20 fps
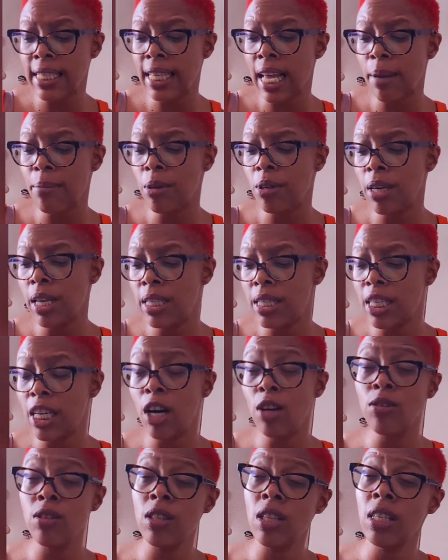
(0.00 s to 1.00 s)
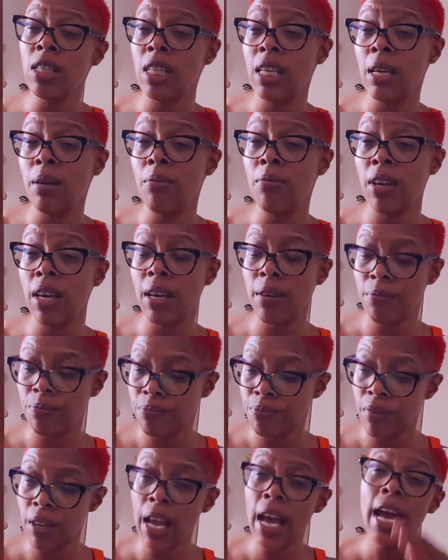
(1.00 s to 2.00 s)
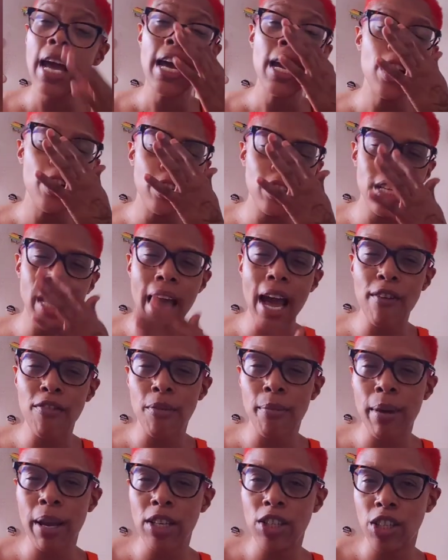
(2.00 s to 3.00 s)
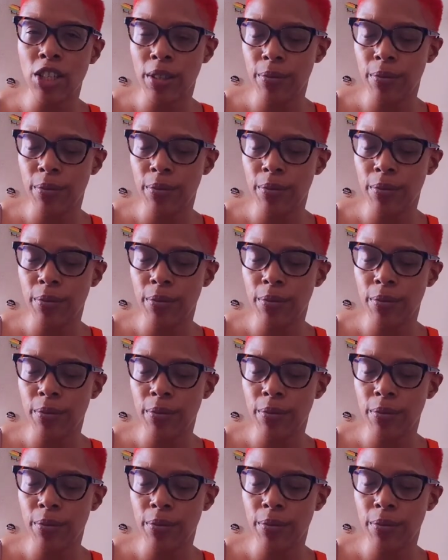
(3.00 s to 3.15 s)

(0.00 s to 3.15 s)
time you need to go to the DMV. Here's the affirmation